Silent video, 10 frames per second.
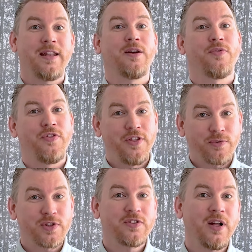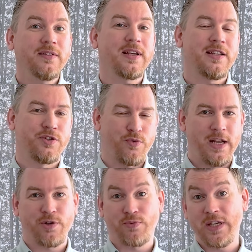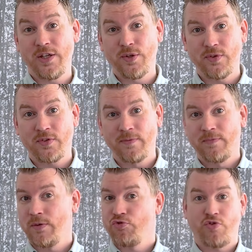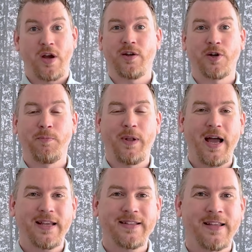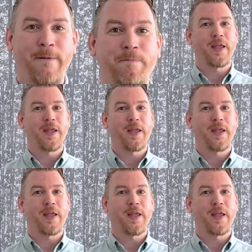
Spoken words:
Now, the result is greater reuse, stronger compliance,